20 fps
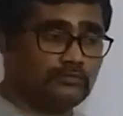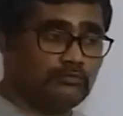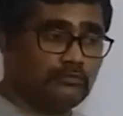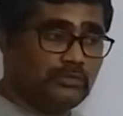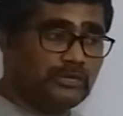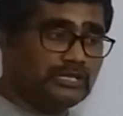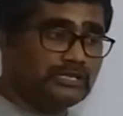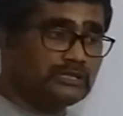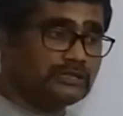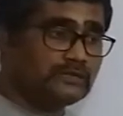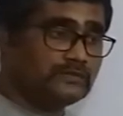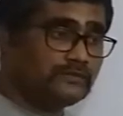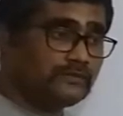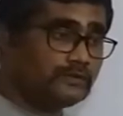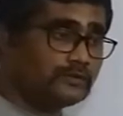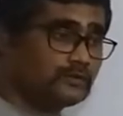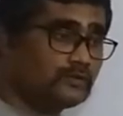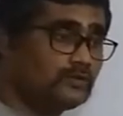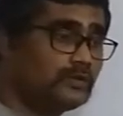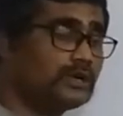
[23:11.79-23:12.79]
means
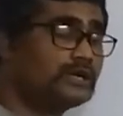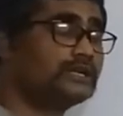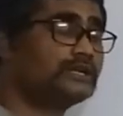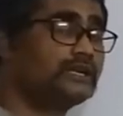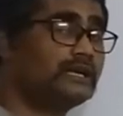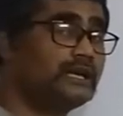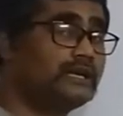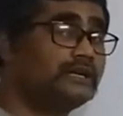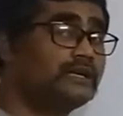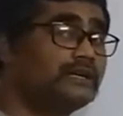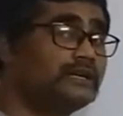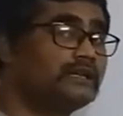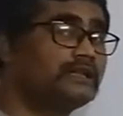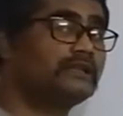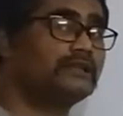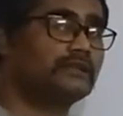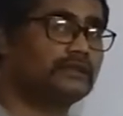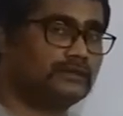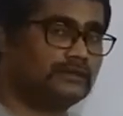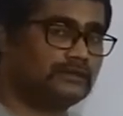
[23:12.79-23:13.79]
for what
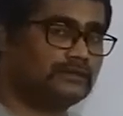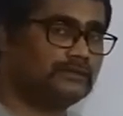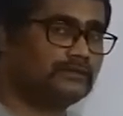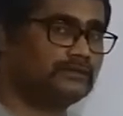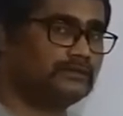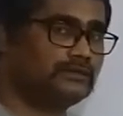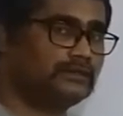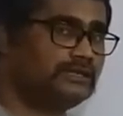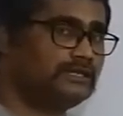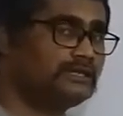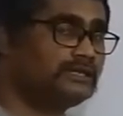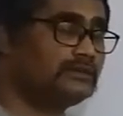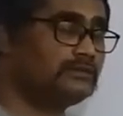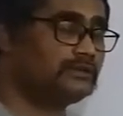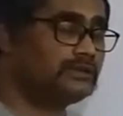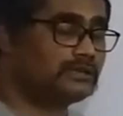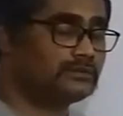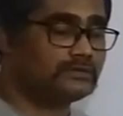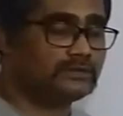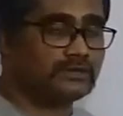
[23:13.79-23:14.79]
angle theta
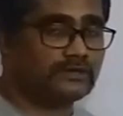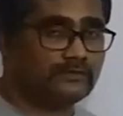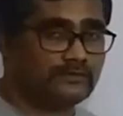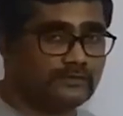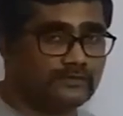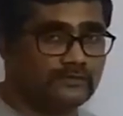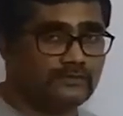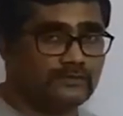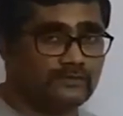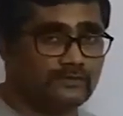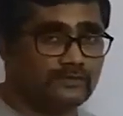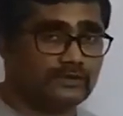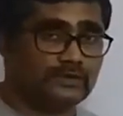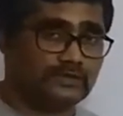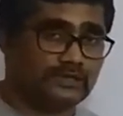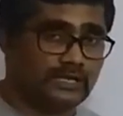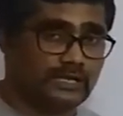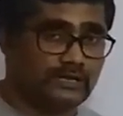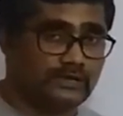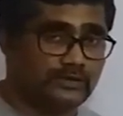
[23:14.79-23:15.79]
becomes half? For
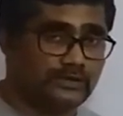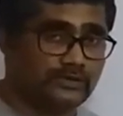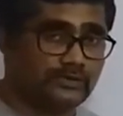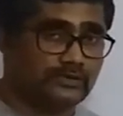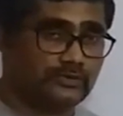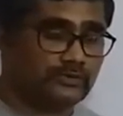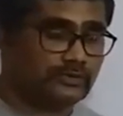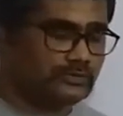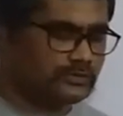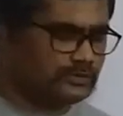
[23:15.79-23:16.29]
sin ratio.